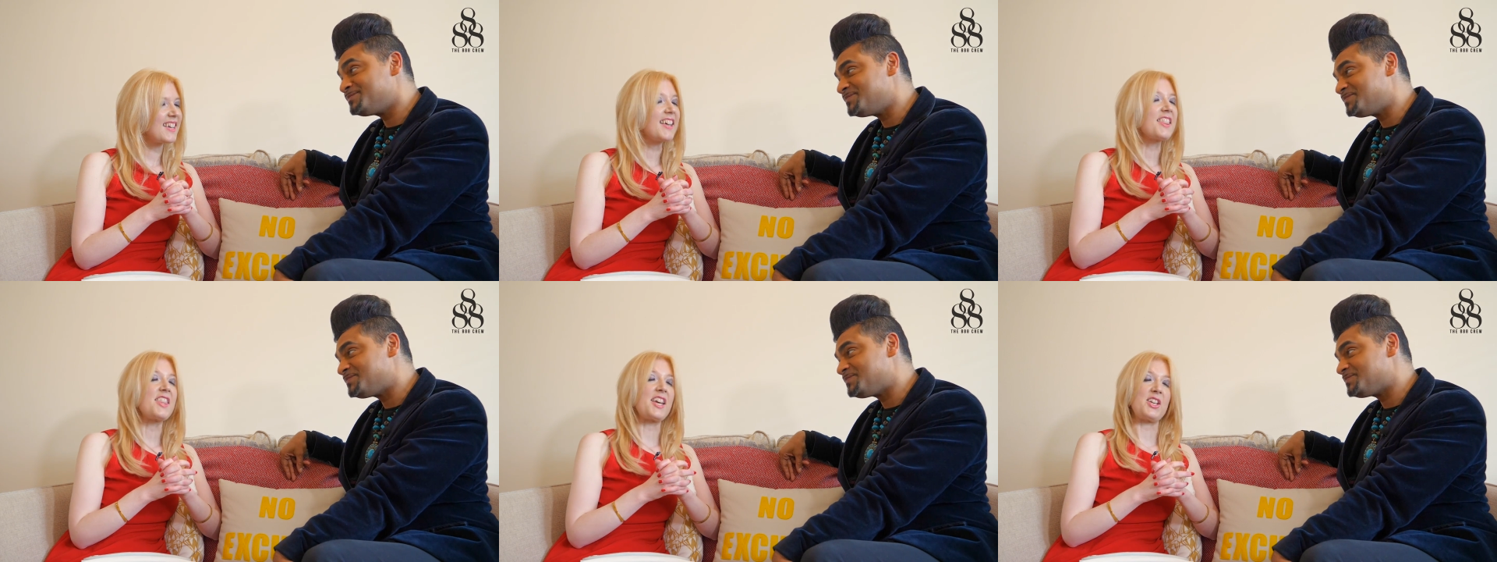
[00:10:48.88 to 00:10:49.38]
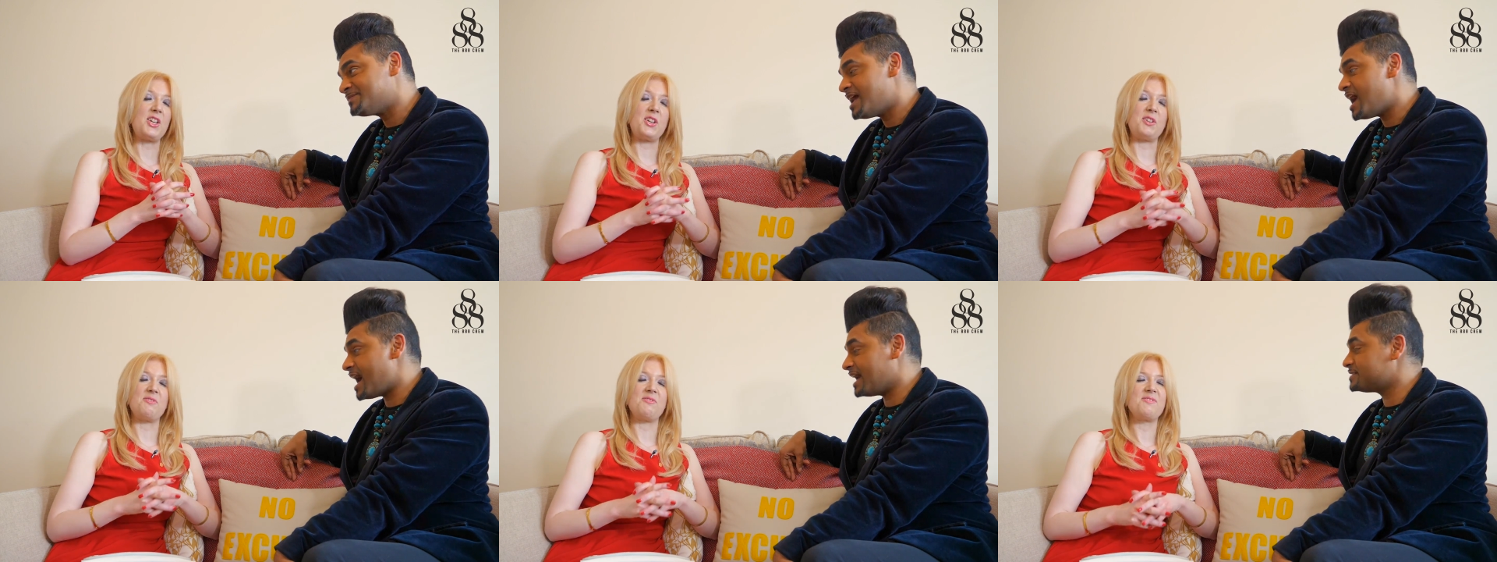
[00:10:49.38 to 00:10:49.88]
Speaker 1: Thank
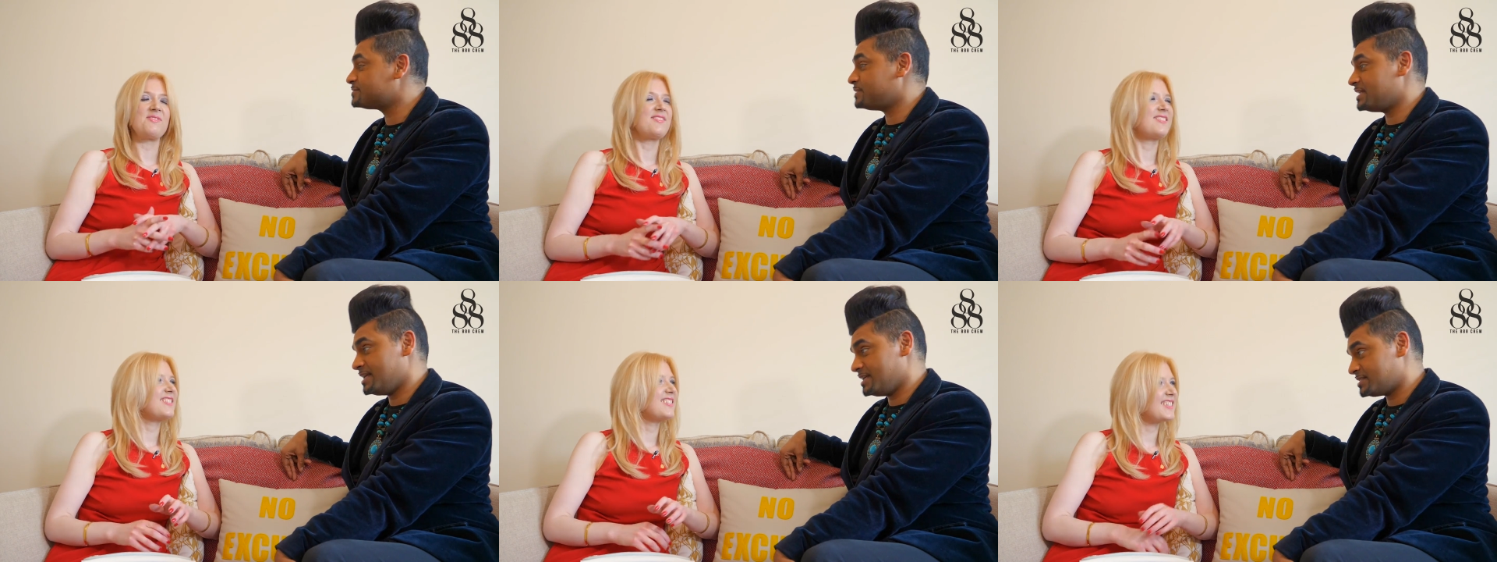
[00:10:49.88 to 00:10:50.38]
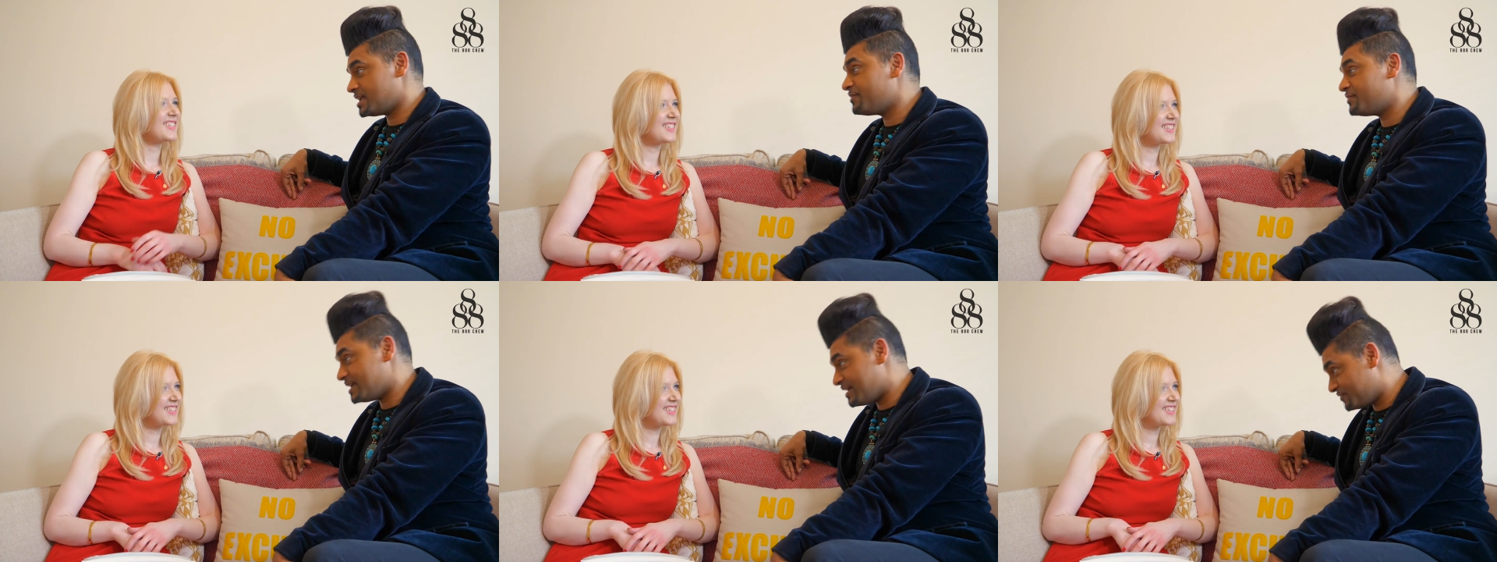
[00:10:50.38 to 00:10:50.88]
you. And please,
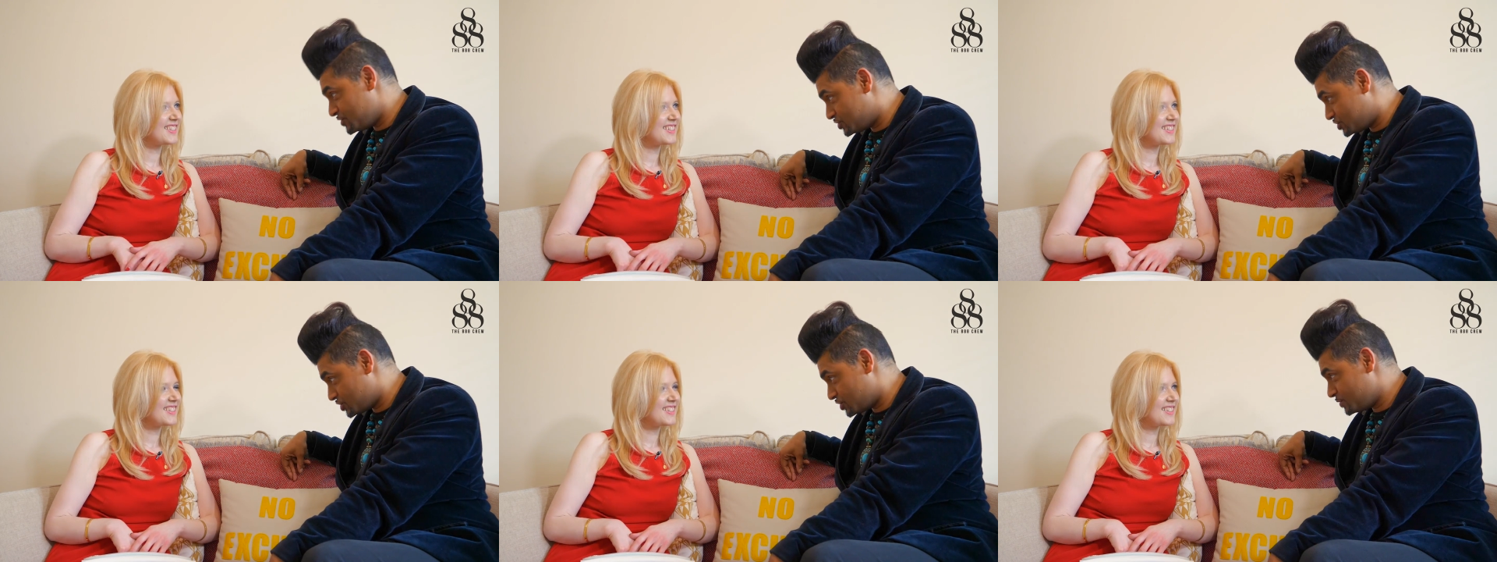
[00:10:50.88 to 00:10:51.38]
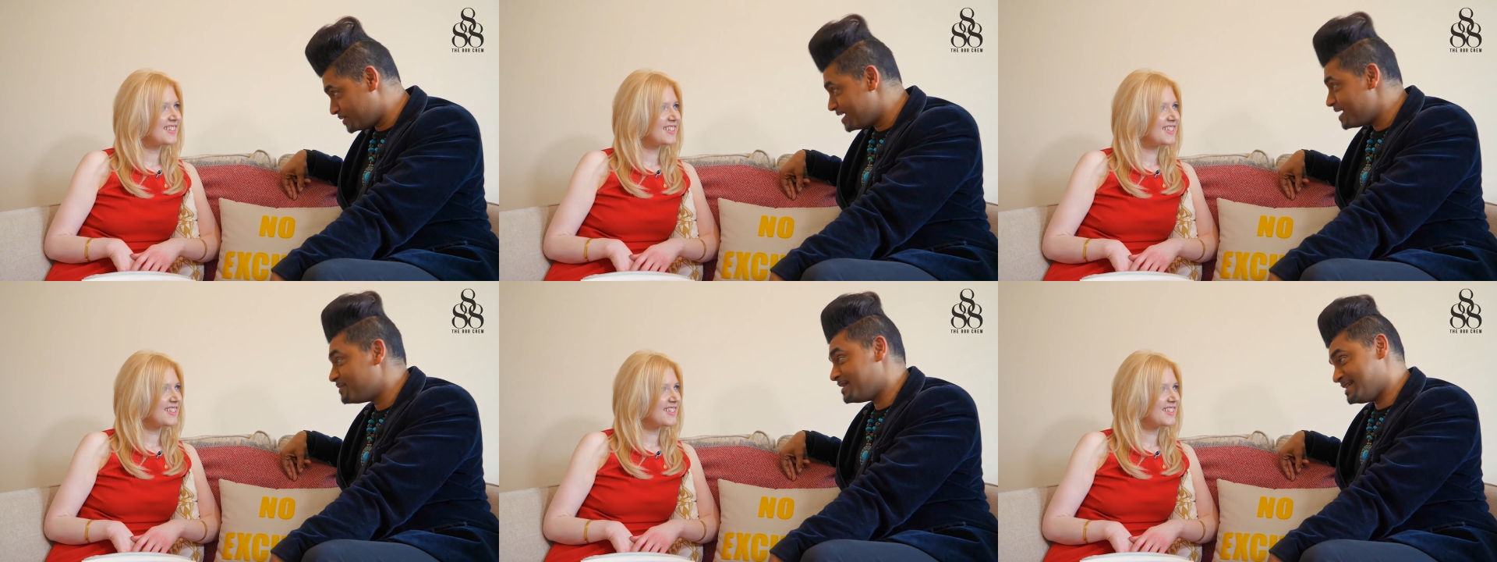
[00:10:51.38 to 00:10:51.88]
if you do,
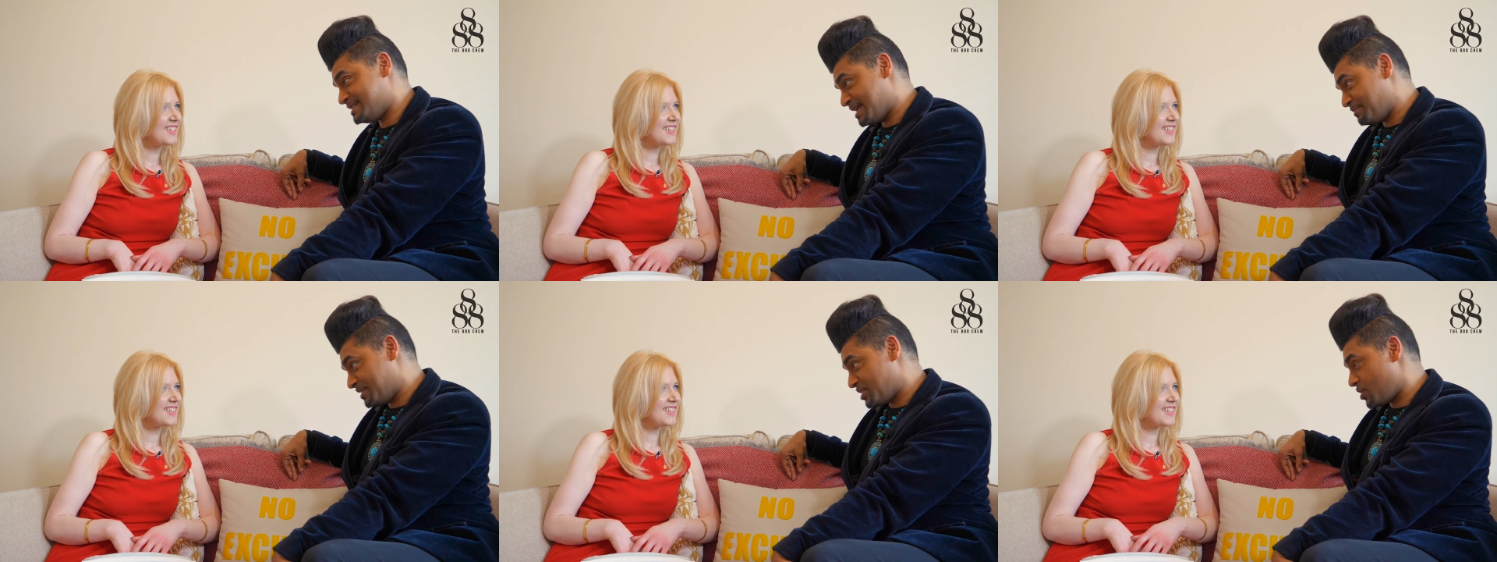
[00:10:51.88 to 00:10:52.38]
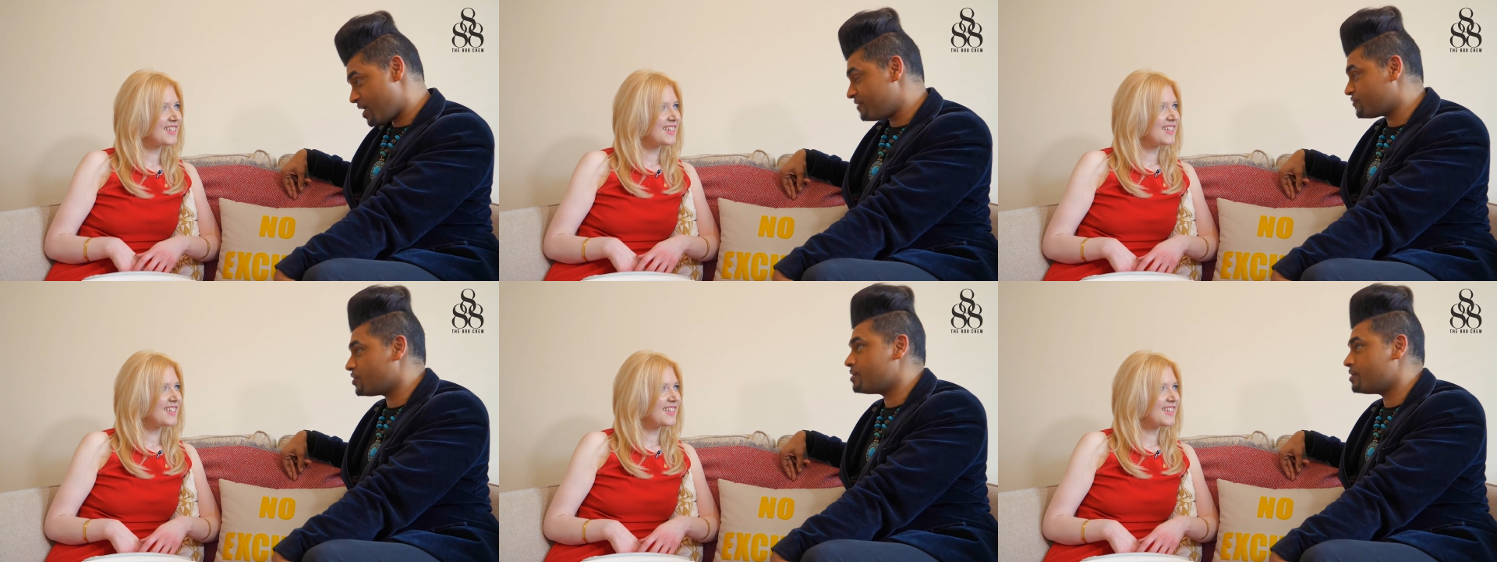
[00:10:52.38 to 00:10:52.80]
please let me know. I've got a